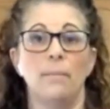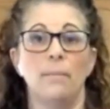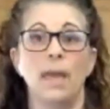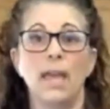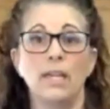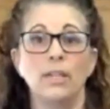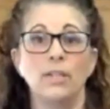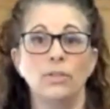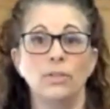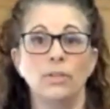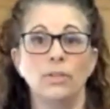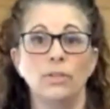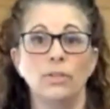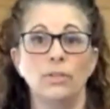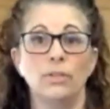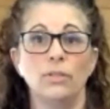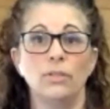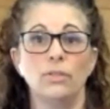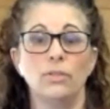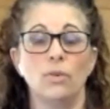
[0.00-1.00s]
egg
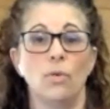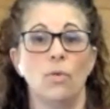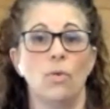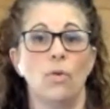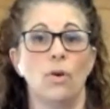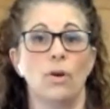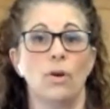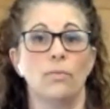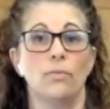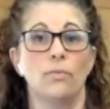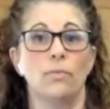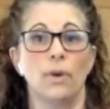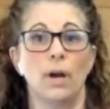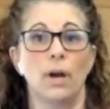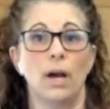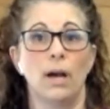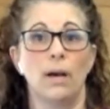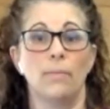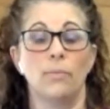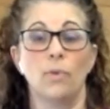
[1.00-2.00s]
noodles or
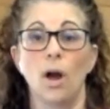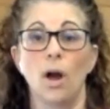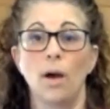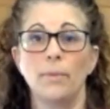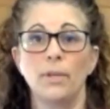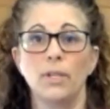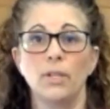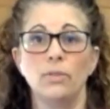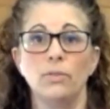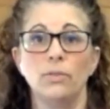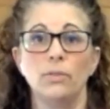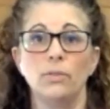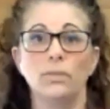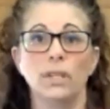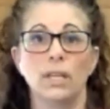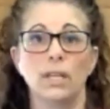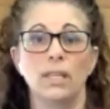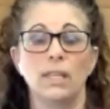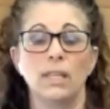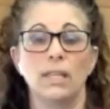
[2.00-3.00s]
ramen
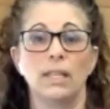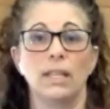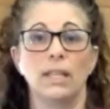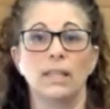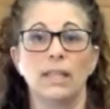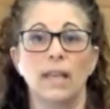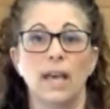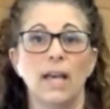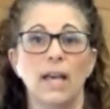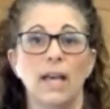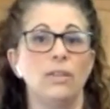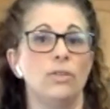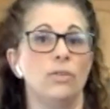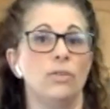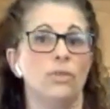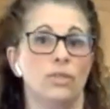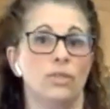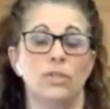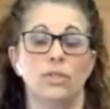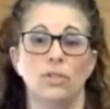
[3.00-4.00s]
noodles, anything like that, you
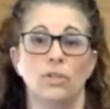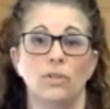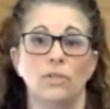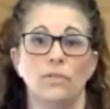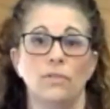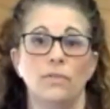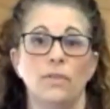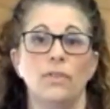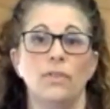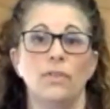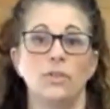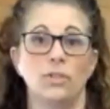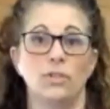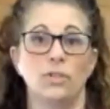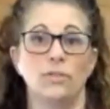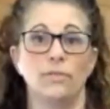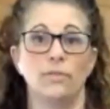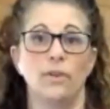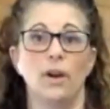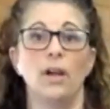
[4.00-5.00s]
could serve the
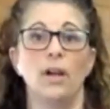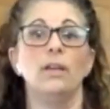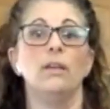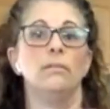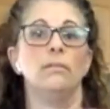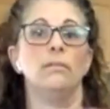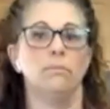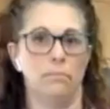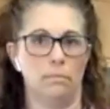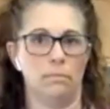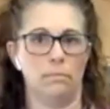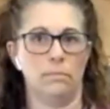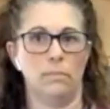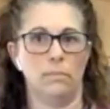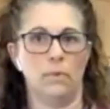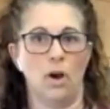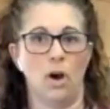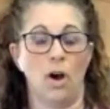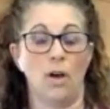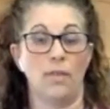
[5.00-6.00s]
stir fry
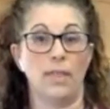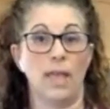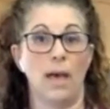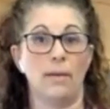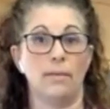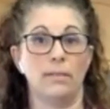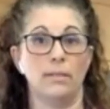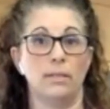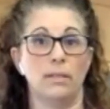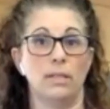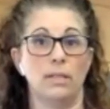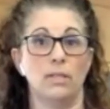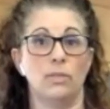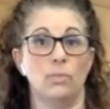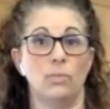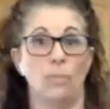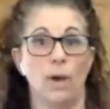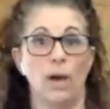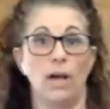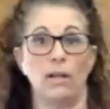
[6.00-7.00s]
on that
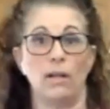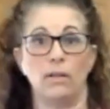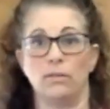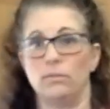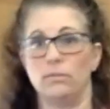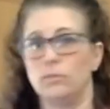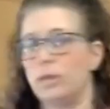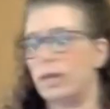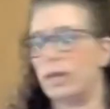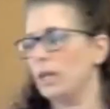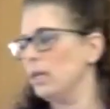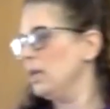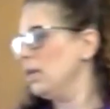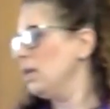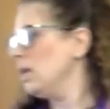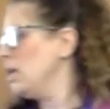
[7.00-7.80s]
as well, okay?